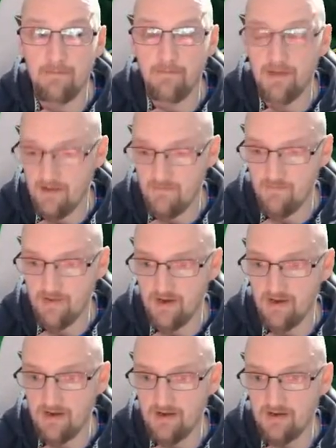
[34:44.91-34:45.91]
may have
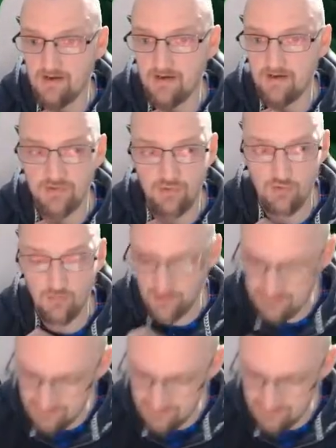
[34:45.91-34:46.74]
been his normal one.